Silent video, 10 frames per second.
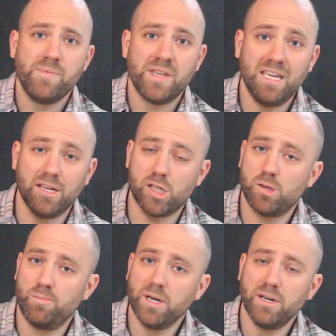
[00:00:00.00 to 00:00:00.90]
He
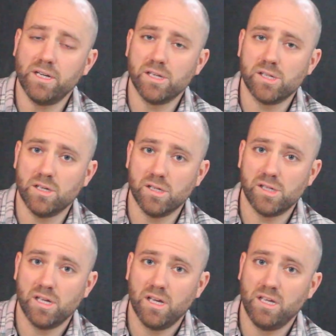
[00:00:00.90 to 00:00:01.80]

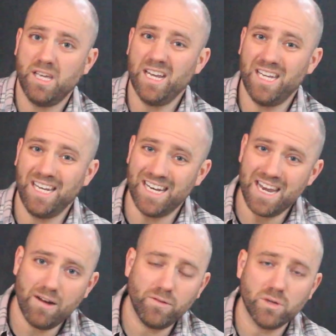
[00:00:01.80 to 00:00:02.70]
experiences, yet He
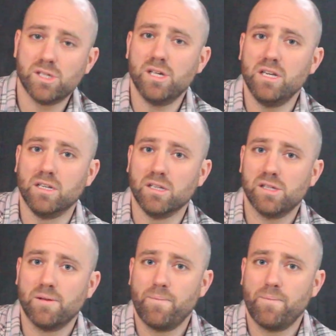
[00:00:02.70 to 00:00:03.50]
never sins.